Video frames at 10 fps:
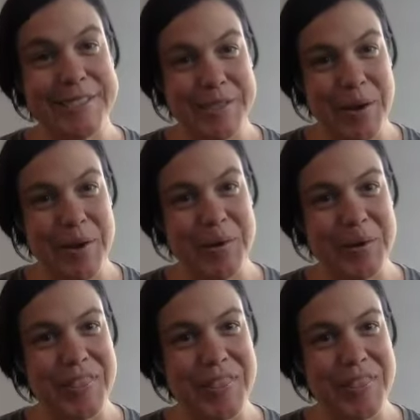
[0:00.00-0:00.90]

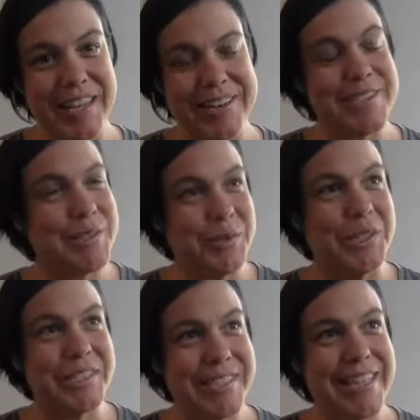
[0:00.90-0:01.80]
So they're in
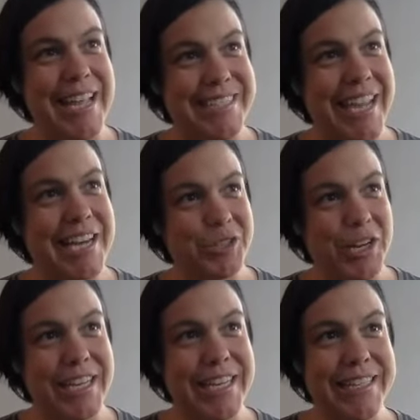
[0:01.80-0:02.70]
school. So that's kind of
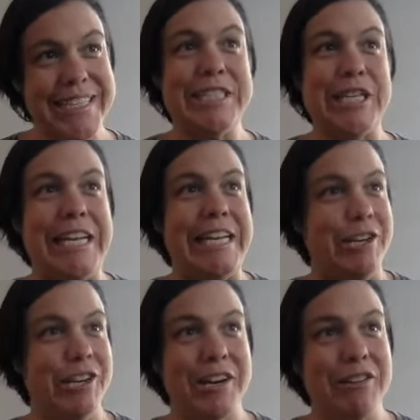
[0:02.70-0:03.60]
tricky teaching
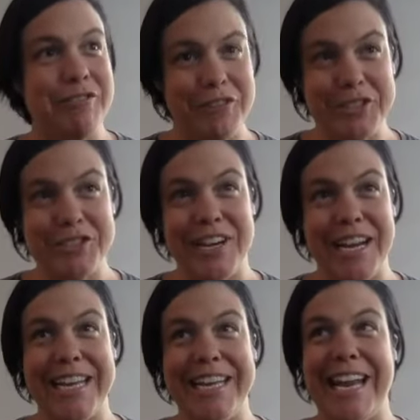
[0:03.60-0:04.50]
kindergarten, first
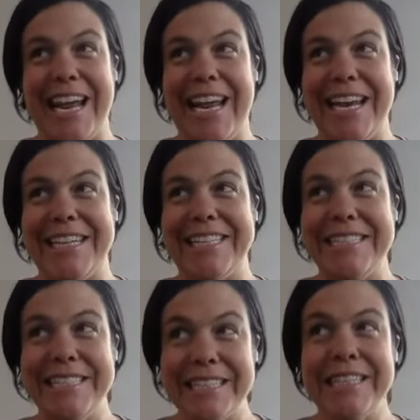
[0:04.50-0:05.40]
grade, and